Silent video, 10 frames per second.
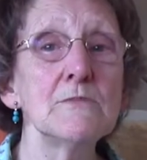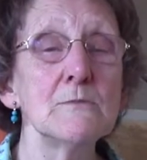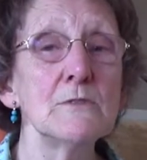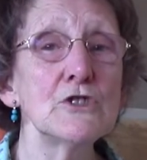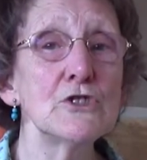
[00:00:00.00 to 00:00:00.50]

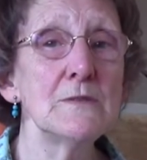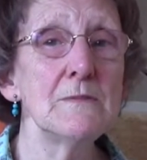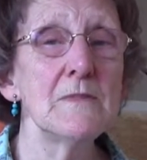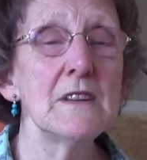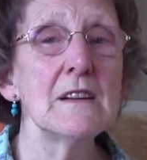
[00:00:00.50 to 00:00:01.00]
permission
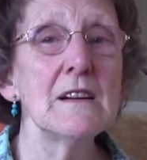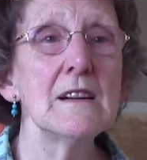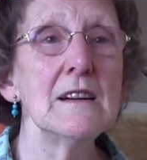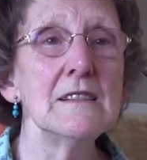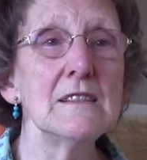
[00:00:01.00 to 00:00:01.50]

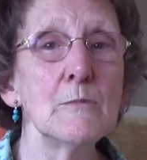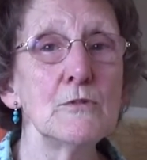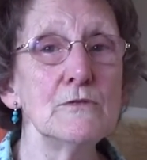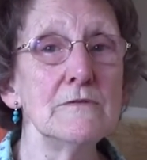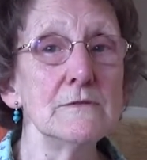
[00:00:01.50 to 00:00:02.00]
and
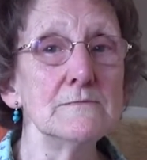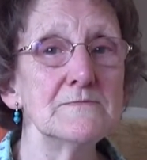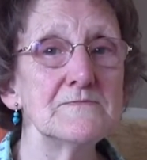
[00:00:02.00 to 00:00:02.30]
approval.